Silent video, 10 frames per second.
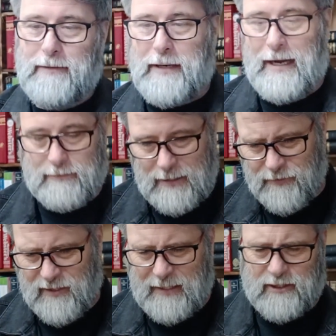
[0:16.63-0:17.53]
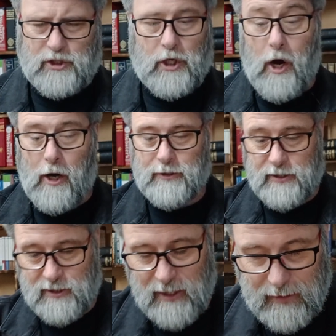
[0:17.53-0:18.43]
Bible. I don't think it's called a
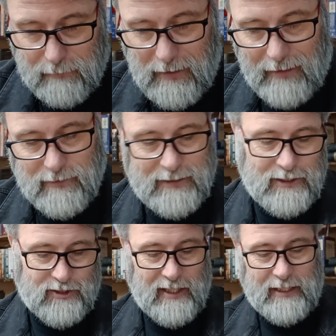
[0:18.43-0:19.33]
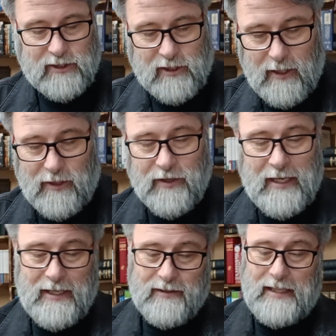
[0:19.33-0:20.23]
study Bible. I just think it's called
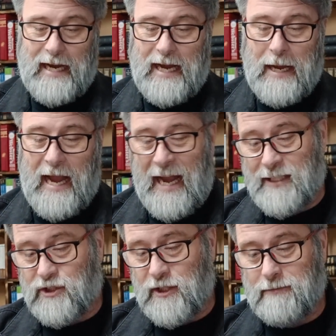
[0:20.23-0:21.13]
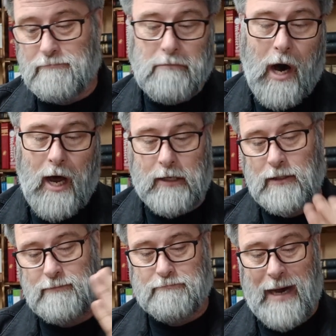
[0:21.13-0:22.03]
the Ancient
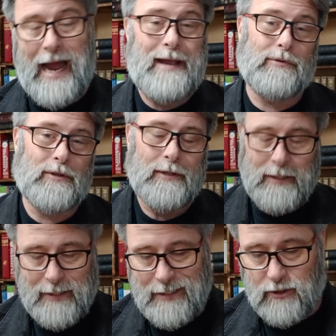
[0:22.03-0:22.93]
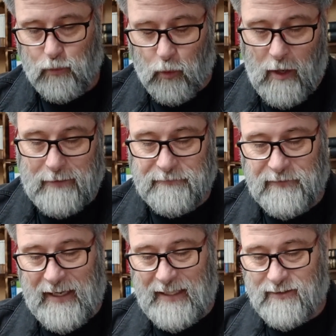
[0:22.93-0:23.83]
Modern Bible. It's one
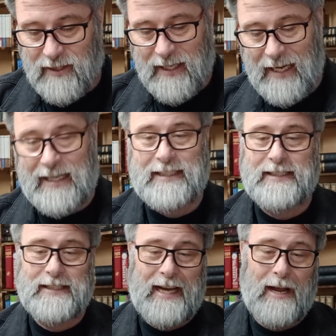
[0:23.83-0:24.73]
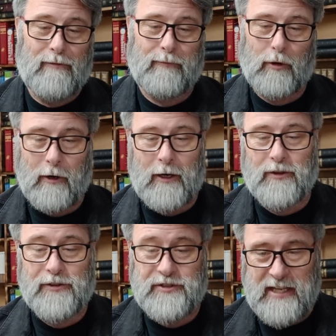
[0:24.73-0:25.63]
faith handed down for all
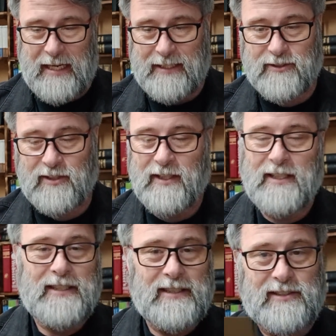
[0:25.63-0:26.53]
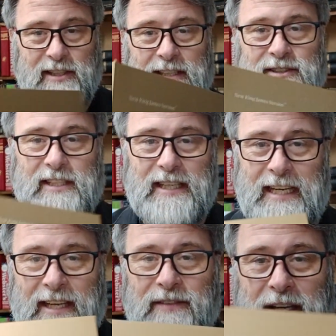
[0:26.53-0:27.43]
the saints. This is
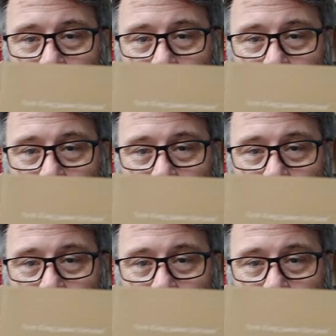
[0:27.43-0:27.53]
in the